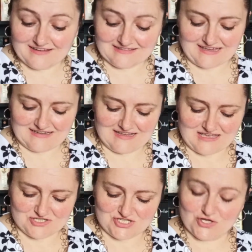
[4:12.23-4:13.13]
lady,
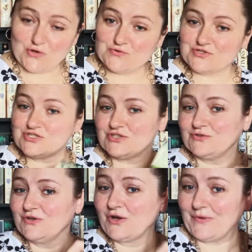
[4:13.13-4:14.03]
and she goes
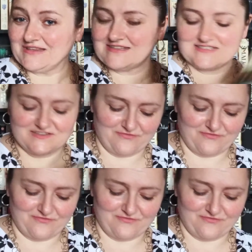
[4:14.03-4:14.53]
to Quentins